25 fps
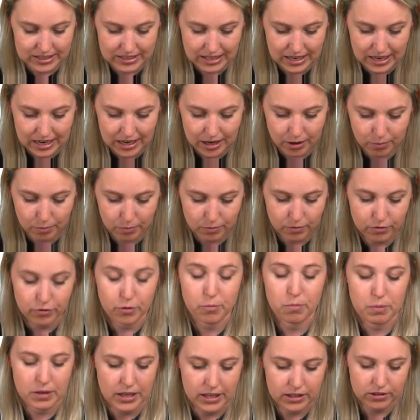for
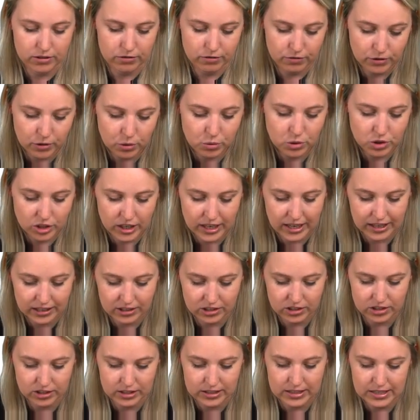planned future
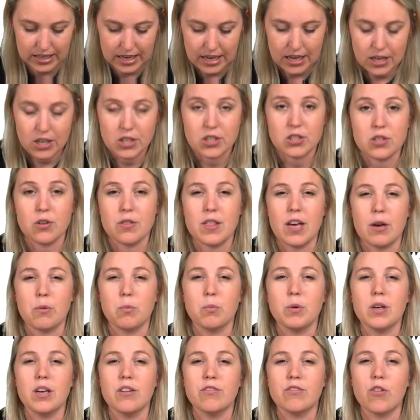actions, so that
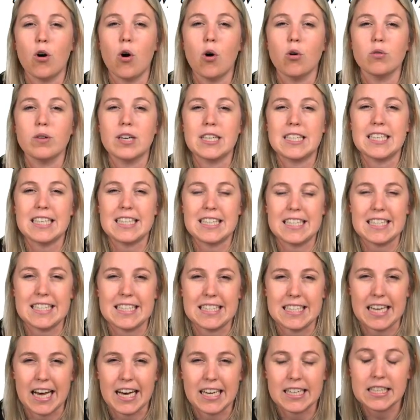we have already
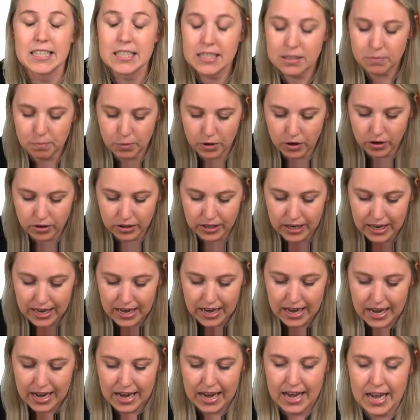decided upon,
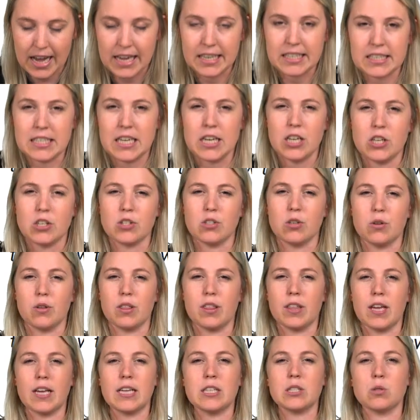and so
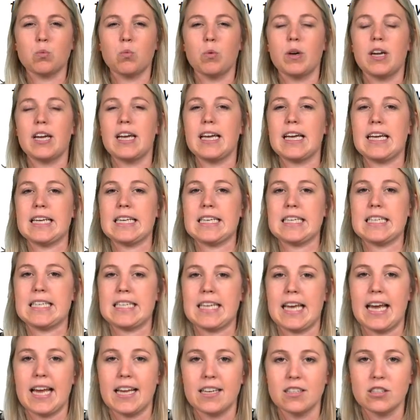things we
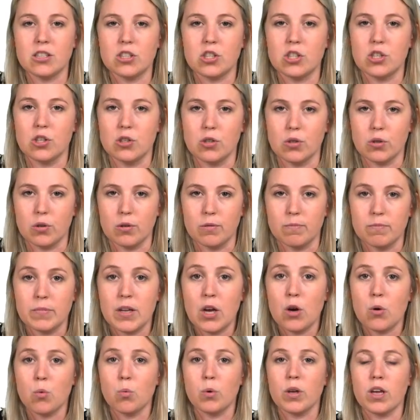intend to do.
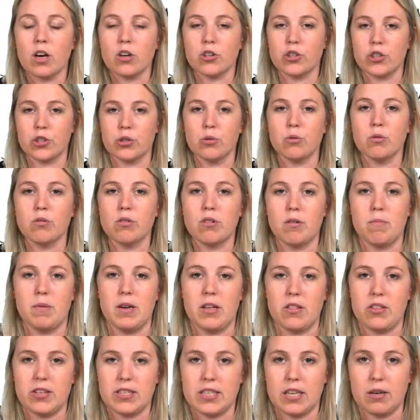We are sure
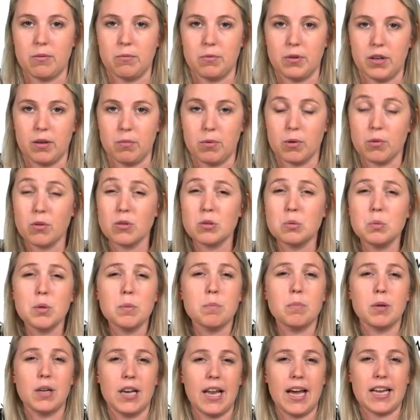about something because we
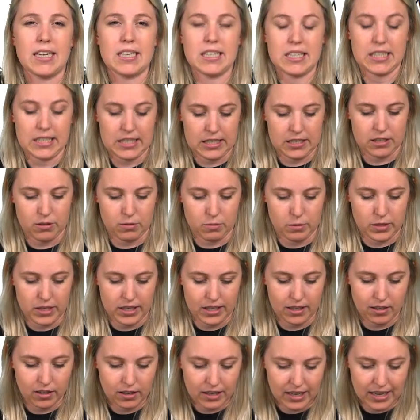planned it in a
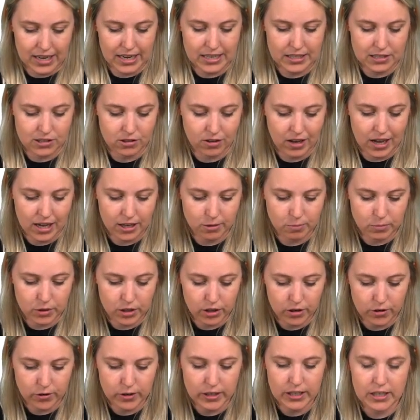way, okay? So I'm
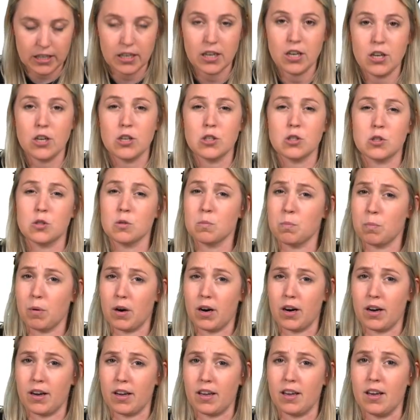going to
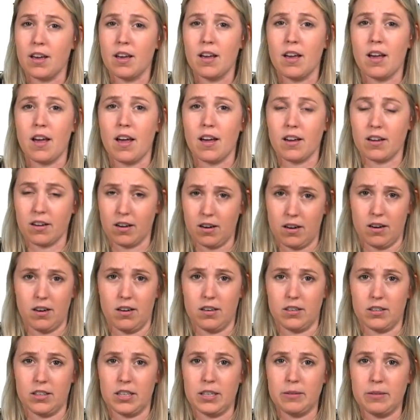buy a car.